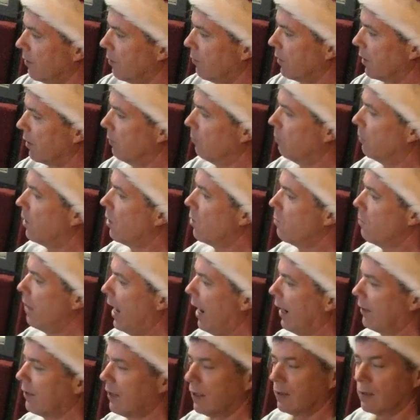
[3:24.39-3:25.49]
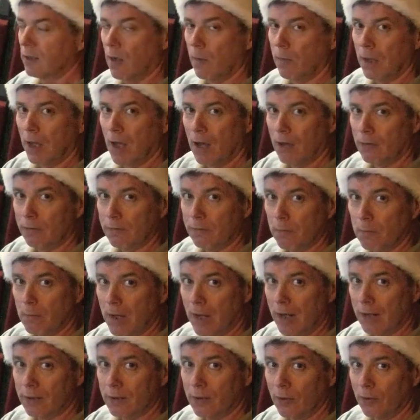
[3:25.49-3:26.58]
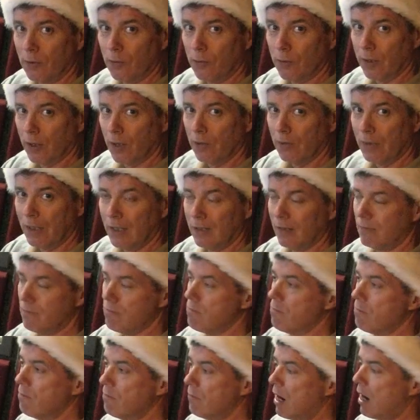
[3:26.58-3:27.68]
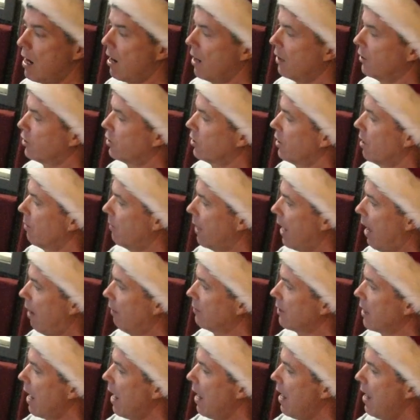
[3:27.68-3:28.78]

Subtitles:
There we go, Blowback. That's coming out from Blackstone Audio in March, about.